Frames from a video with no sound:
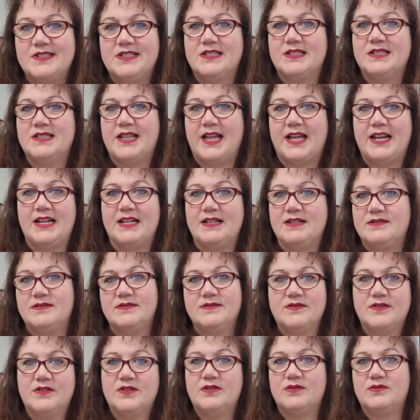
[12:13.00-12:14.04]
let it
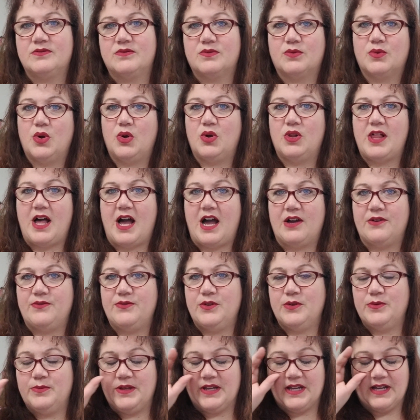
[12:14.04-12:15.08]
roll off
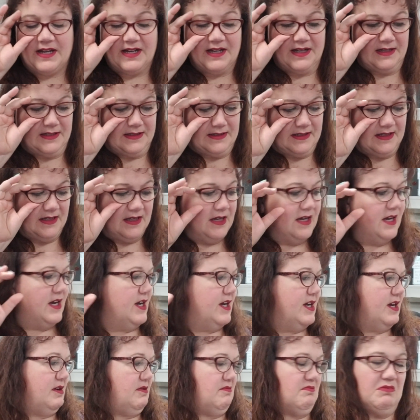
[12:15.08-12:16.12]
you because
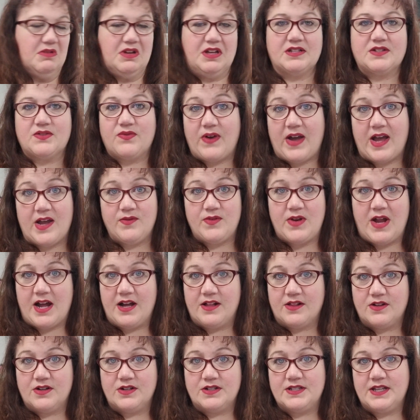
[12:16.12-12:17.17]
it's five
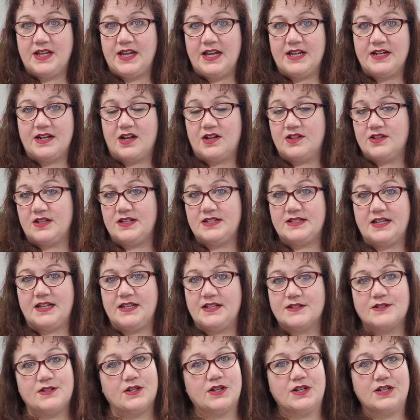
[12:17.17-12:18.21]
dollars and all they're
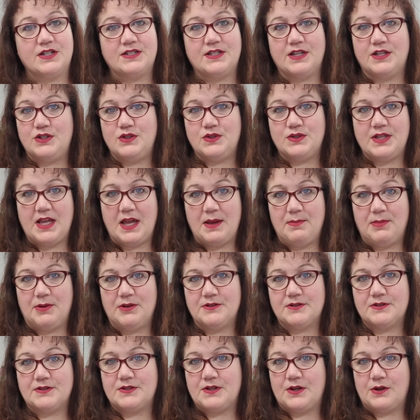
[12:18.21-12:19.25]
saying is they're going to send you
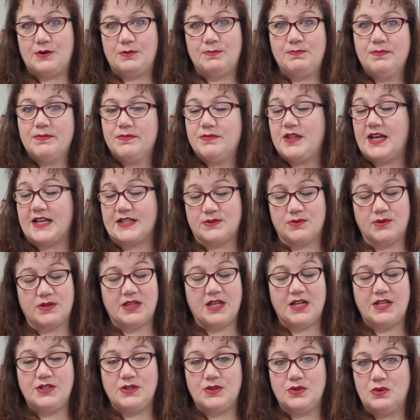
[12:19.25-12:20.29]
samples. So that's what
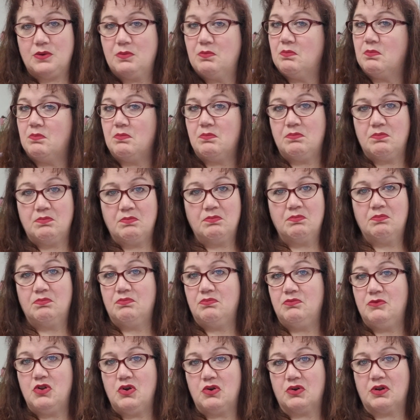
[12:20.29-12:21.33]
they do.
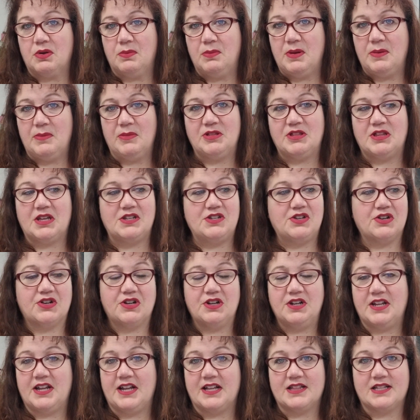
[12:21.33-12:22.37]
No commitment that you're
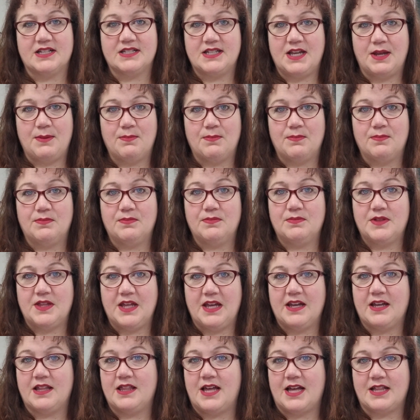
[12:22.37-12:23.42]
going to get the same
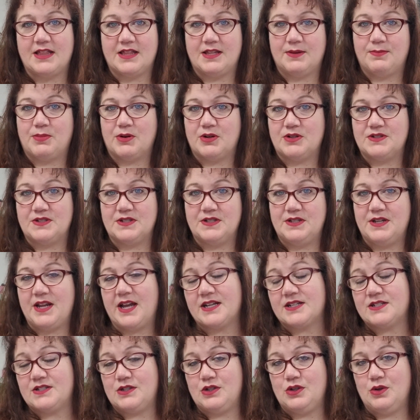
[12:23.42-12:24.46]
thing that the person
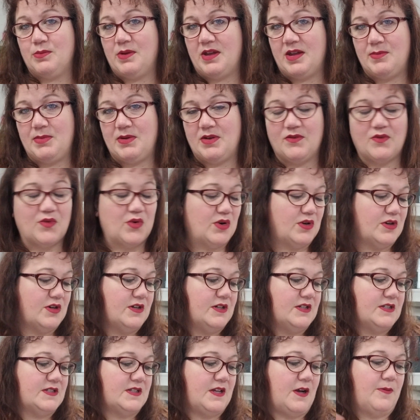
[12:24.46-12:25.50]
next to you maybe have
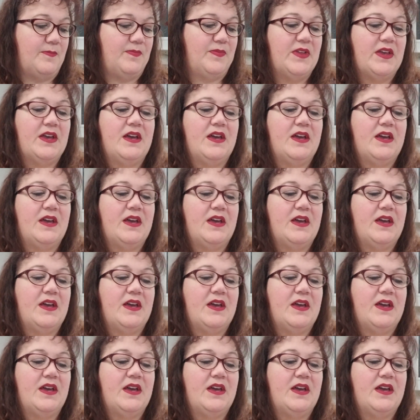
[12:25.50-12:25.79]
ordered. So